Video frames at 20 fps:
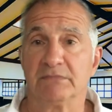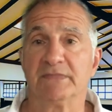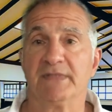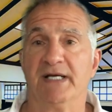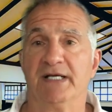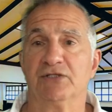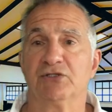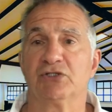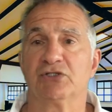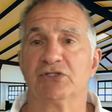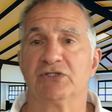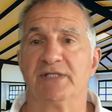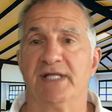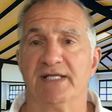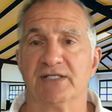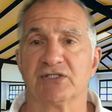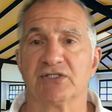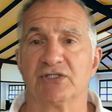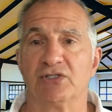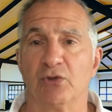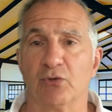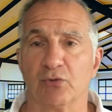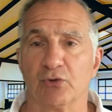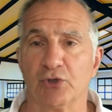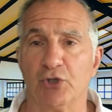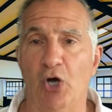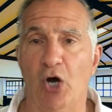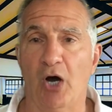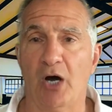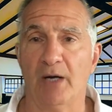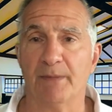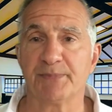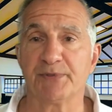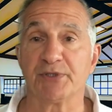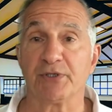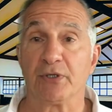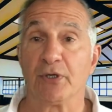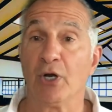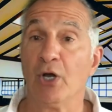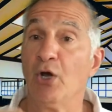That's, that's the only
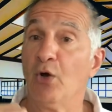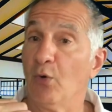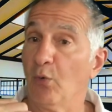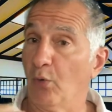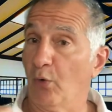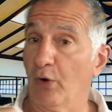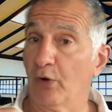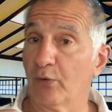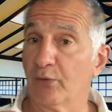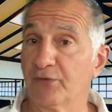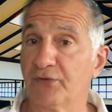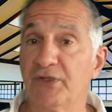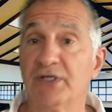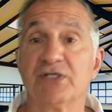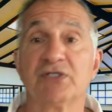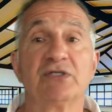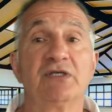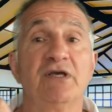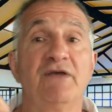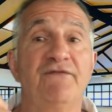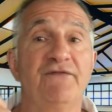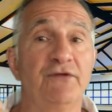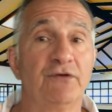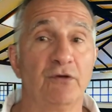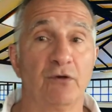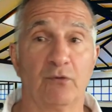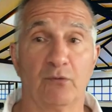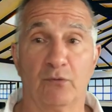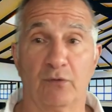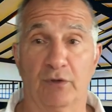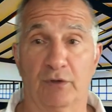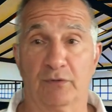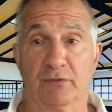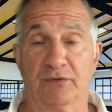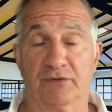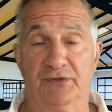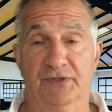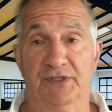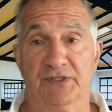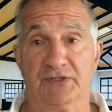option. Work with this if you don't work
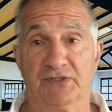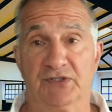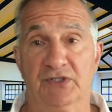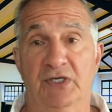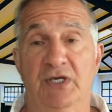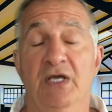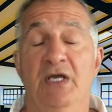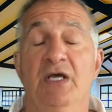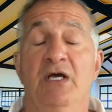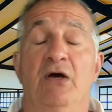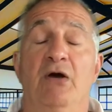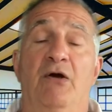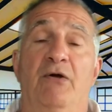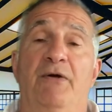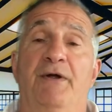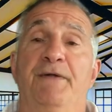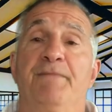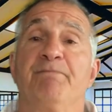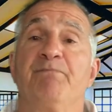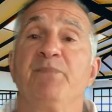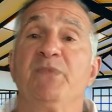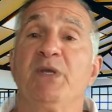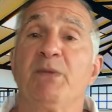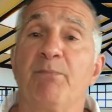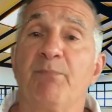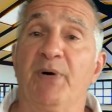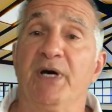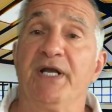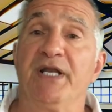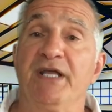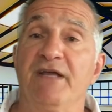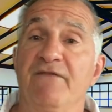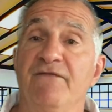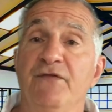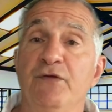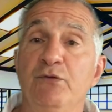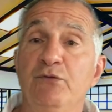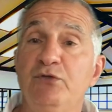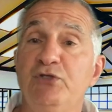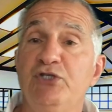with this, all right? But if
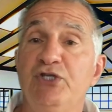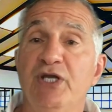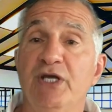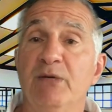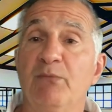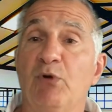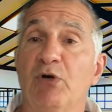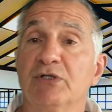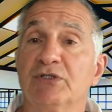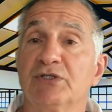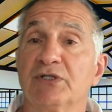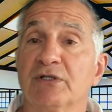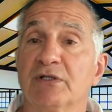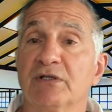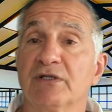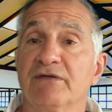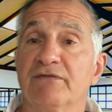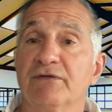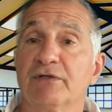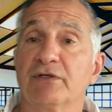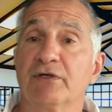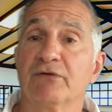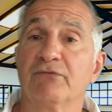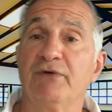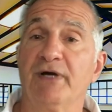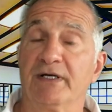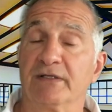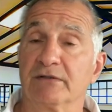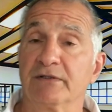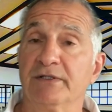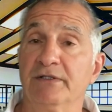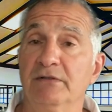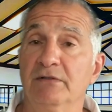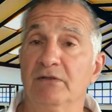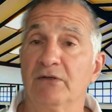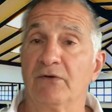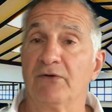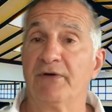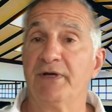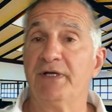you jam onto the liver correctly,
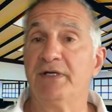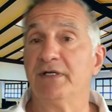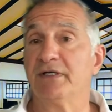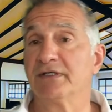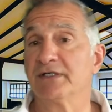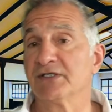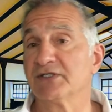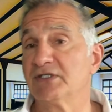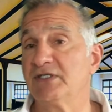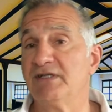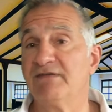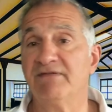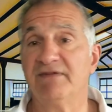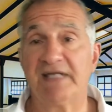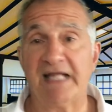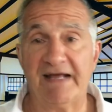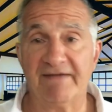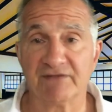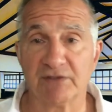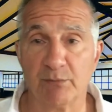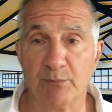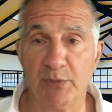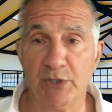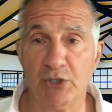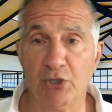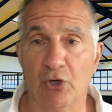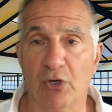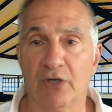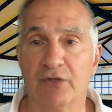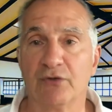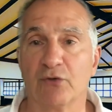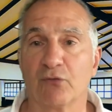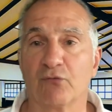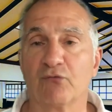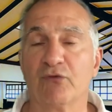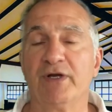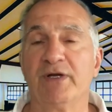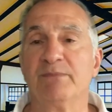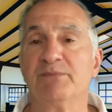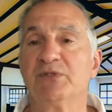all right, and it doesn't even have to be on the
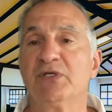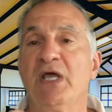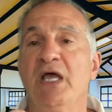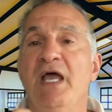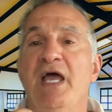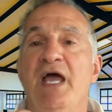ribs,